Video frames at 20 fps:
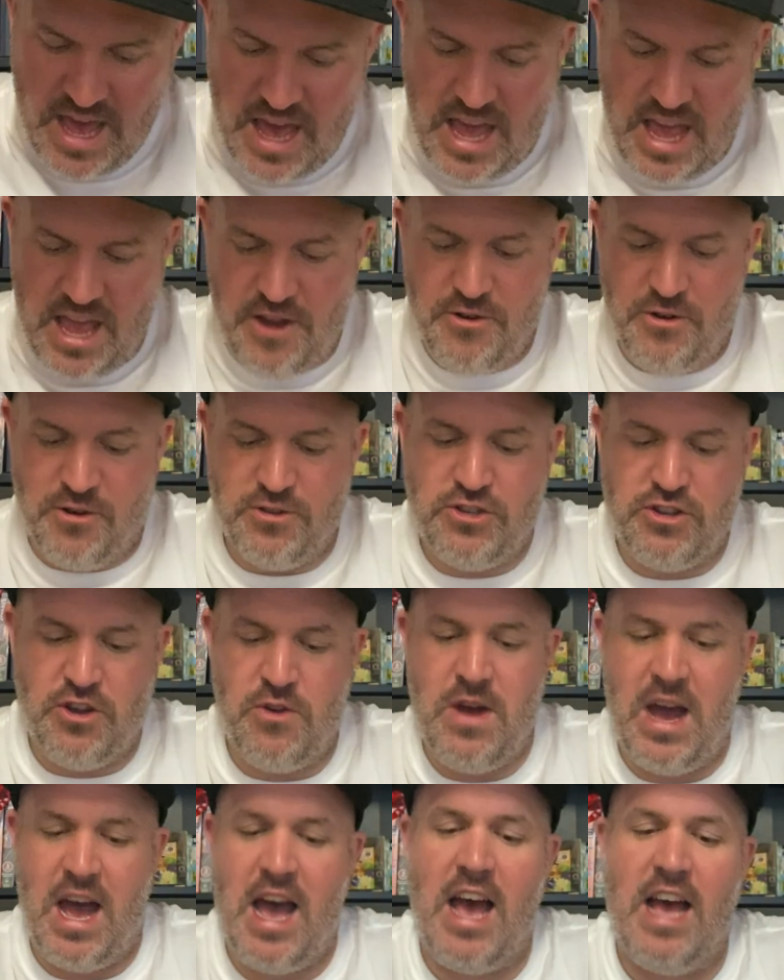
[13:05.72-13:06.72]
It also
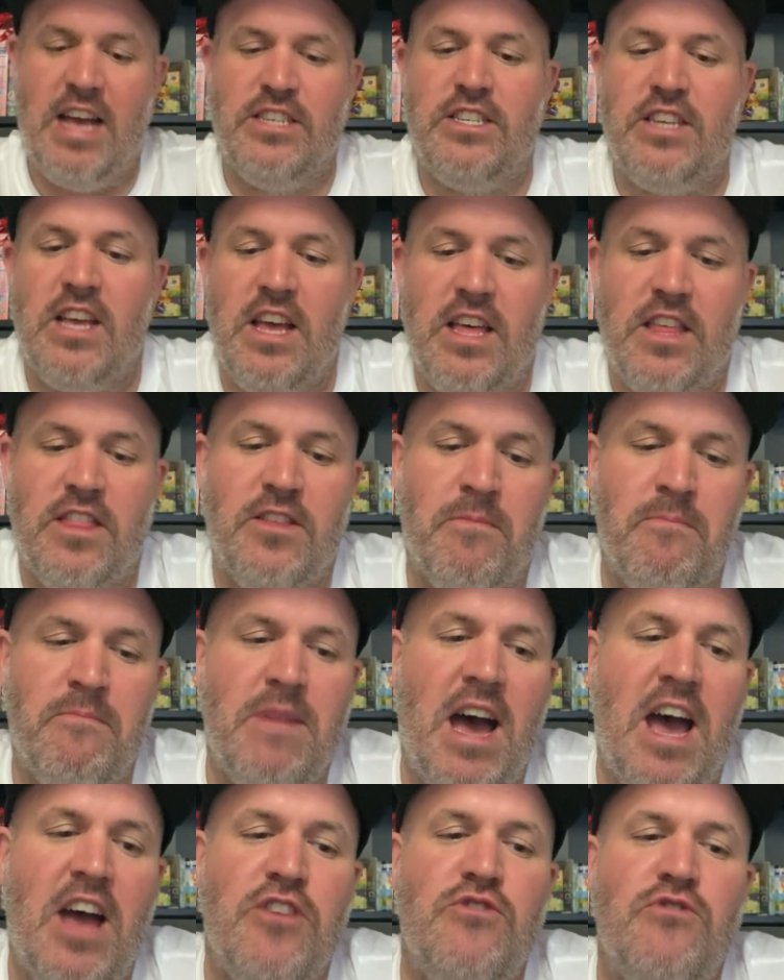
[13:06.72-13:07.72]
has the
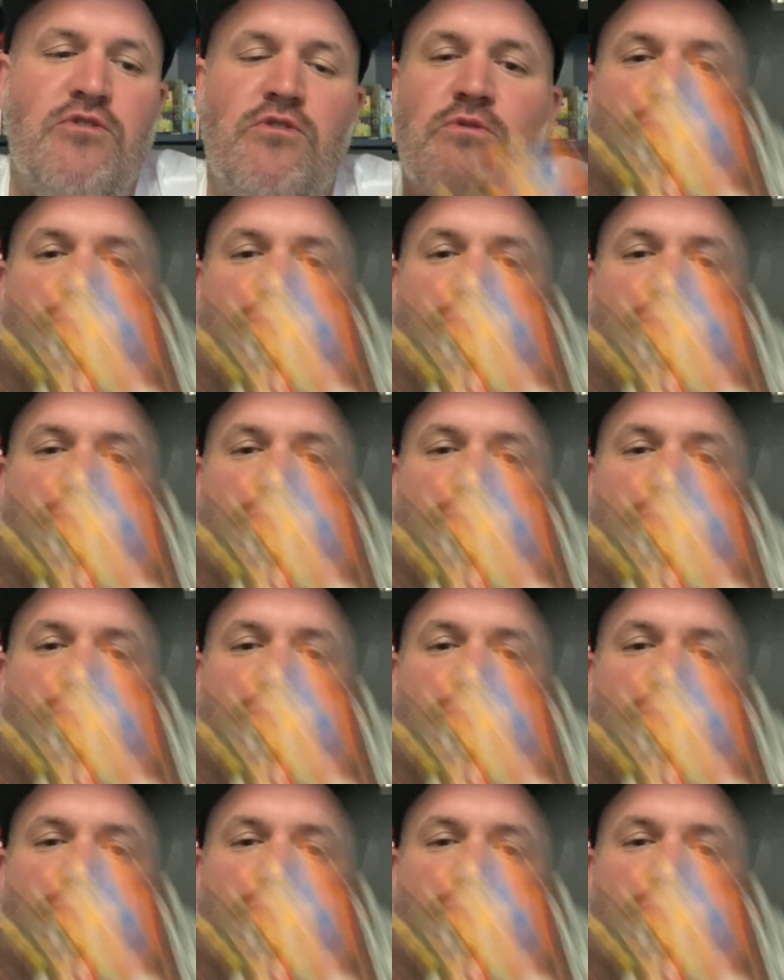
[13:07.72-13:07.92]
manual,